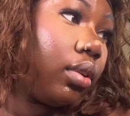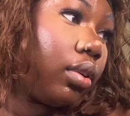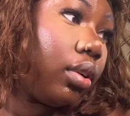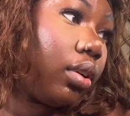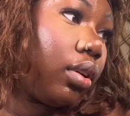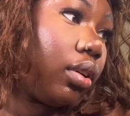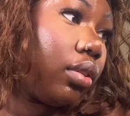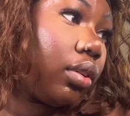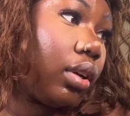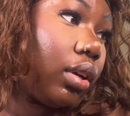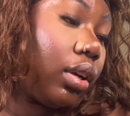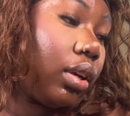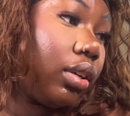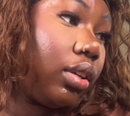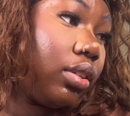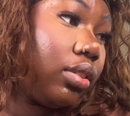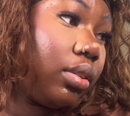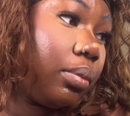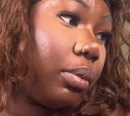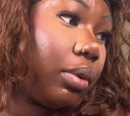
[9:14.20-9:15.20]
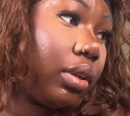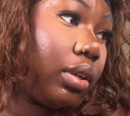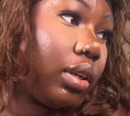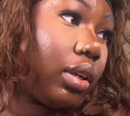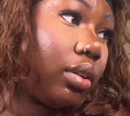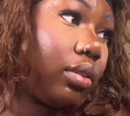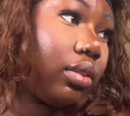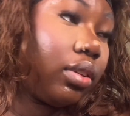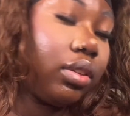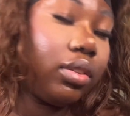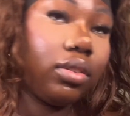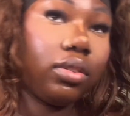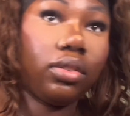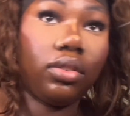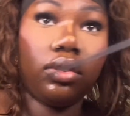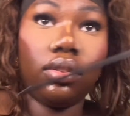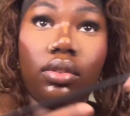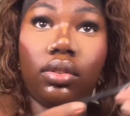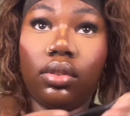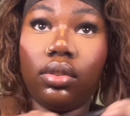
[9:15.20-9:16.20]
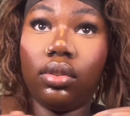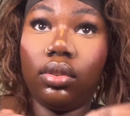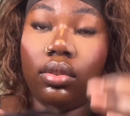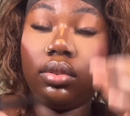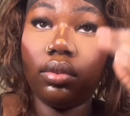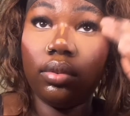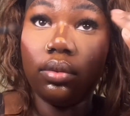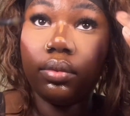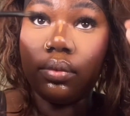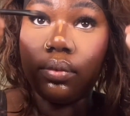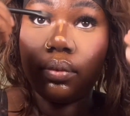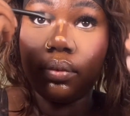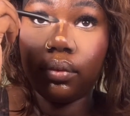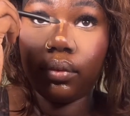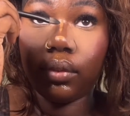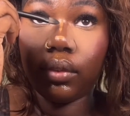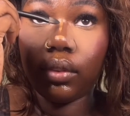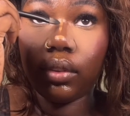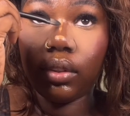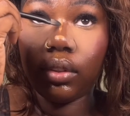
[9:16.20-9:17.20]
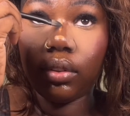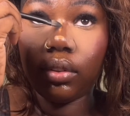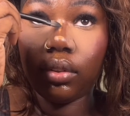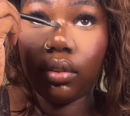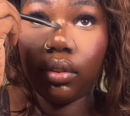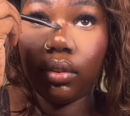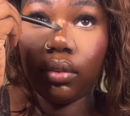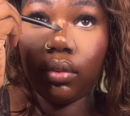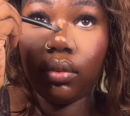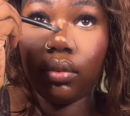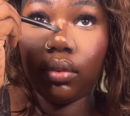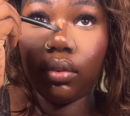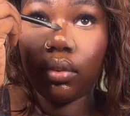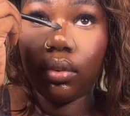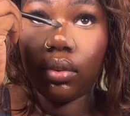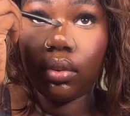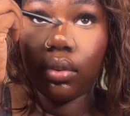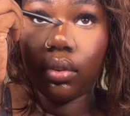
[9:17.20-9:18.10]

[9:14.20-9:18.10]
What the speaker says: Okay, I need to blend out this nose